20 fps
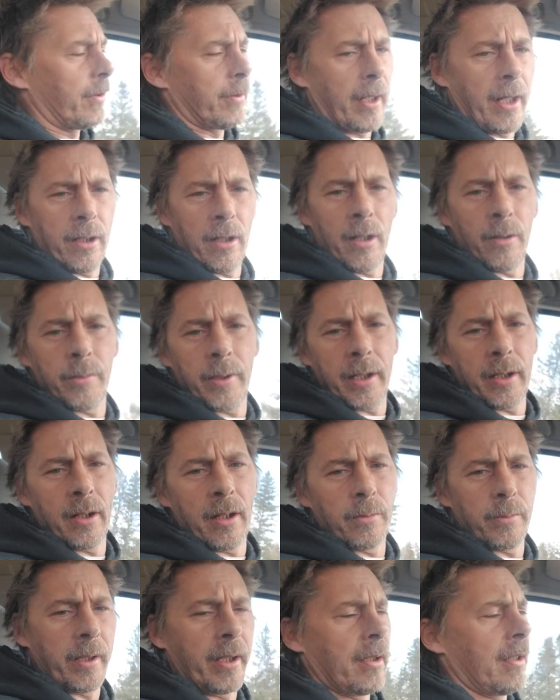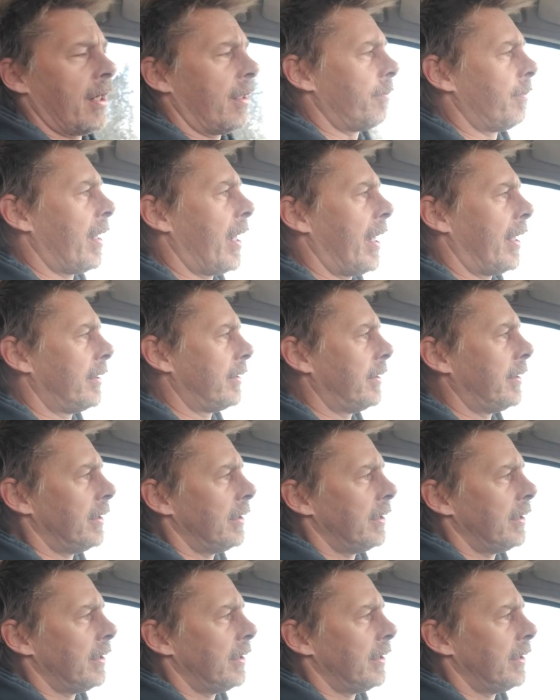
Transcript: Right on, right on, right on, man.